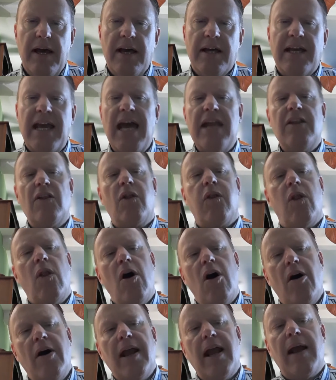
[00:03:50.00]
Kenneth
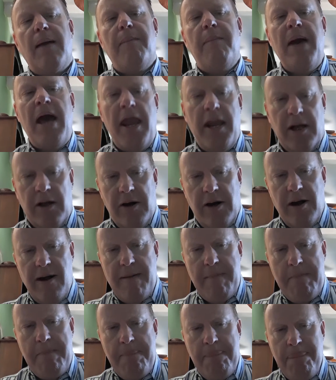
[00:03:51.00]
Lawing Pennegar,
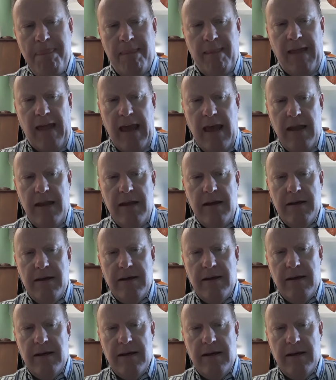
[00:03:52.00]
in